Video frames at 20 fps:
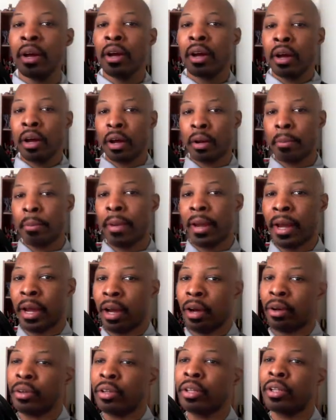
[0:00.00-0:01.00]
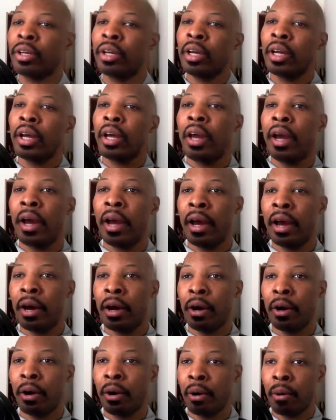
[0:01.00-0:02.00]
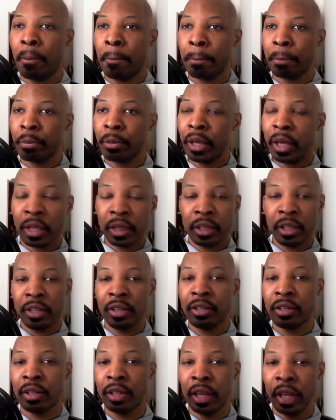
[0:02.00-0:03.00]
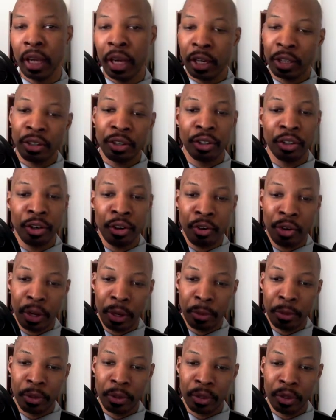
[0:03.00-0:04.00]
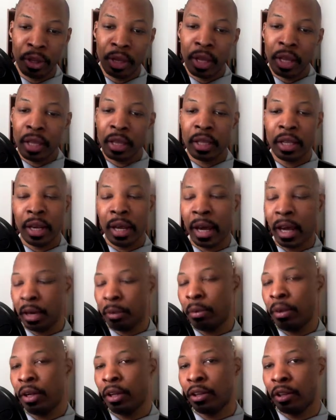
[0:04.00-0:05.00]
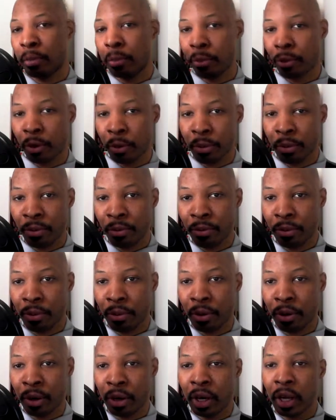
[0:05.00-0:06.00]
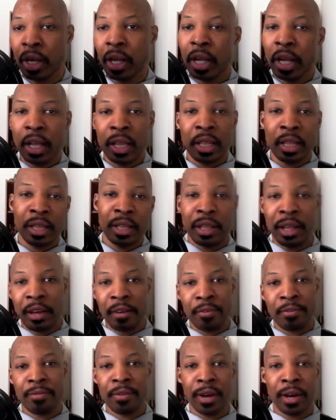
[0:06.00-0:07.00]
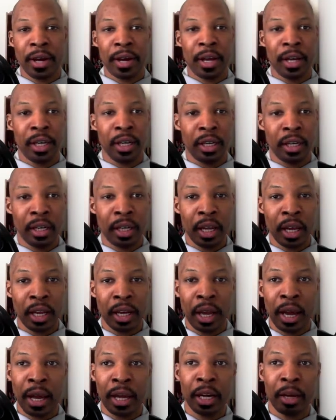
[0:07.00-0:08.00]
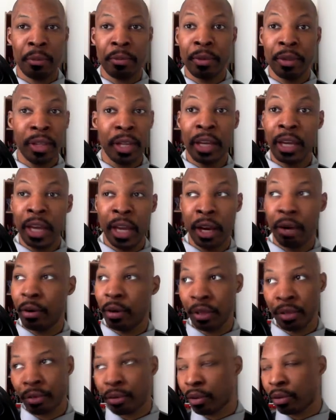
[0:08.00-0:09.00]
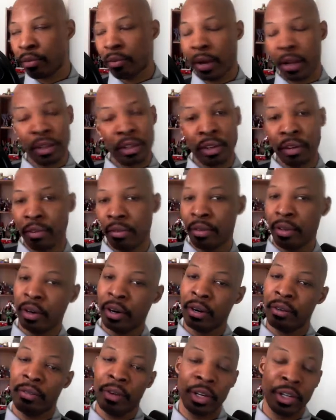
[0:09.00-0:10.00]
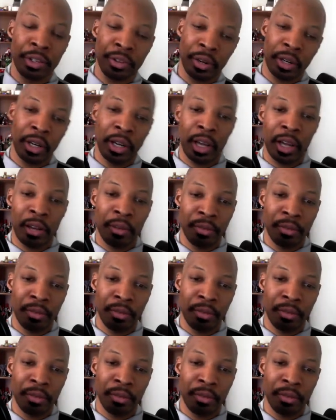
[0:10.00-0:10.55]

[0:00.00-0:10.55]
about how in this ancient crypt that hadn't been explored before, they find an item that they carry through the rest of their adventure in life.